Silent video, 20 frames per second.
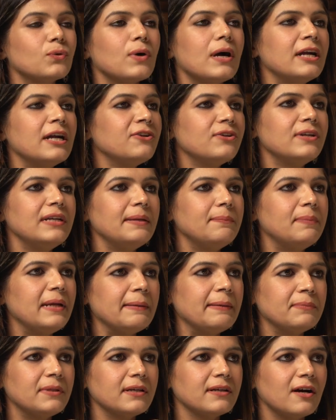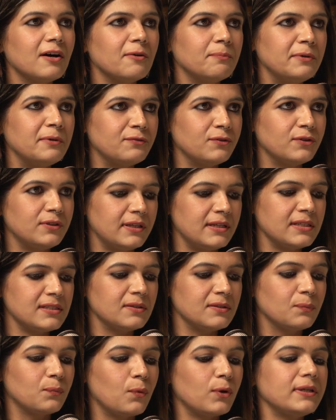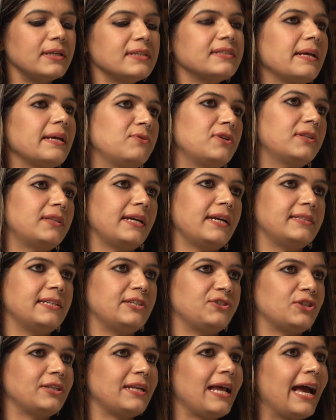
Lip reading: can't really blame the government for this. What is Emiratization